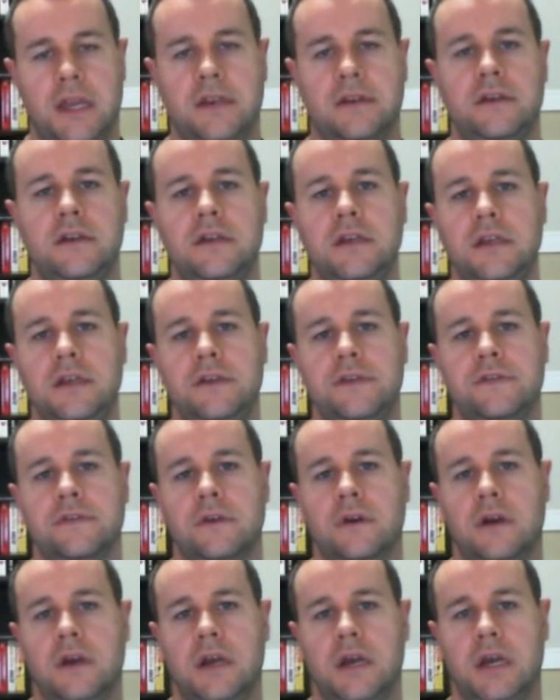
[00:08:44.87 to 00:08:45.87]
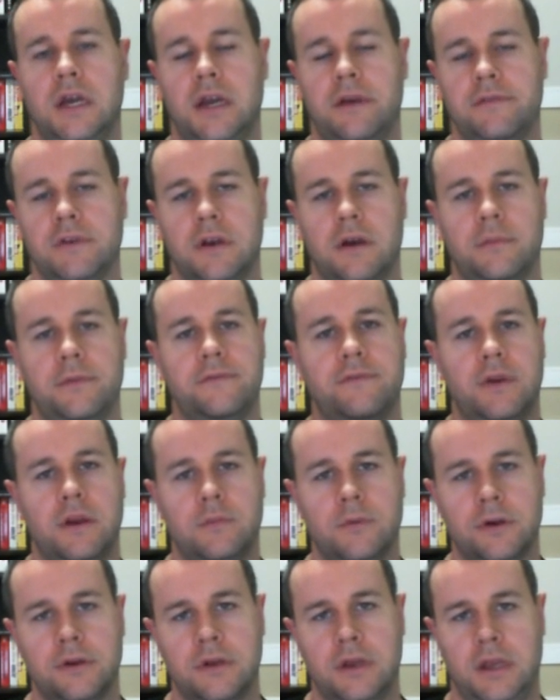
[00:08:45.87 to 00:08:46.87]
Entities uh, have a common
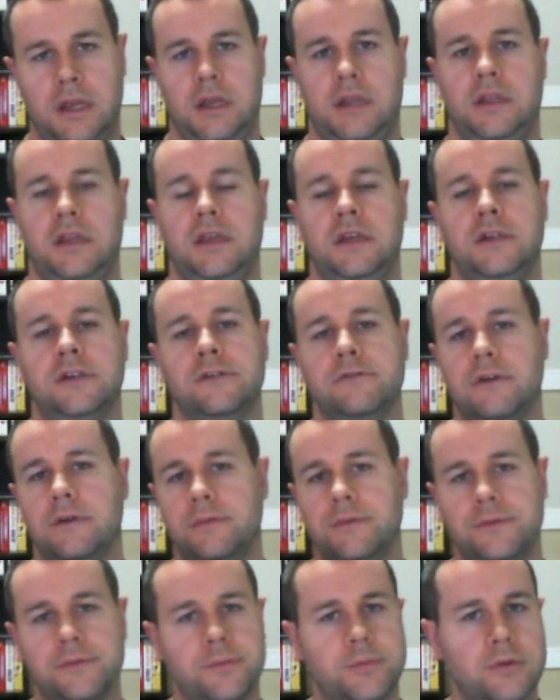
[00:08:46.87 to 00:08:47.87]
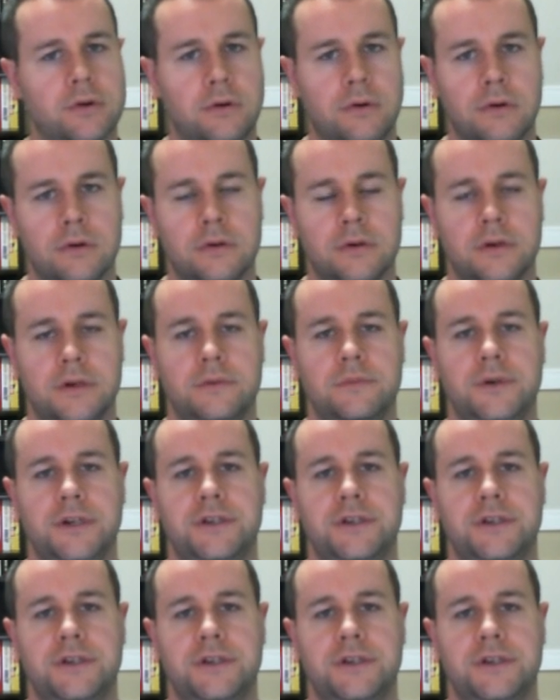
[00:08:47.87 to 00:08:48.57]
framework and they integrate with Drupal core,